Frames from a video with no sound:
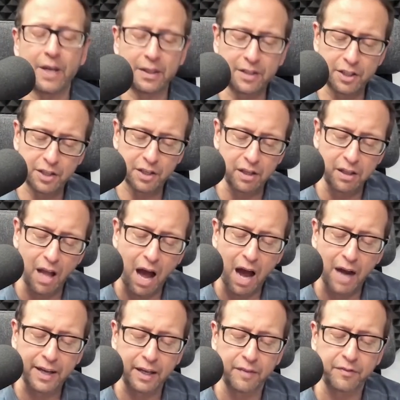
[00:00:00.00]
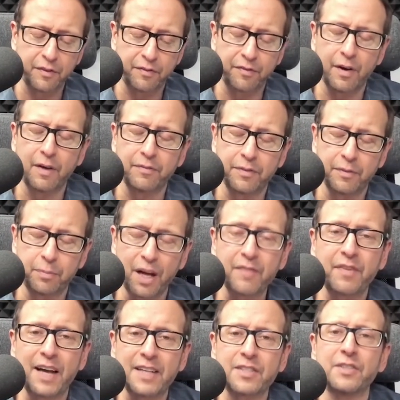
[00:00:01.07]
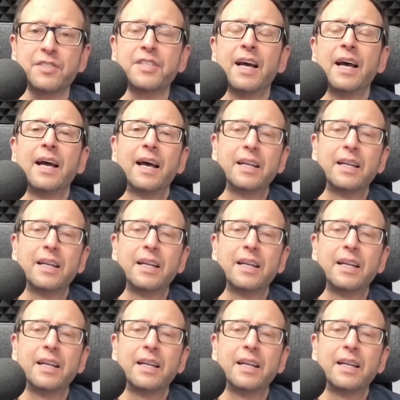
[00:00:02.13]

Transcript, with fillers: You get this clogging of the blood vessels,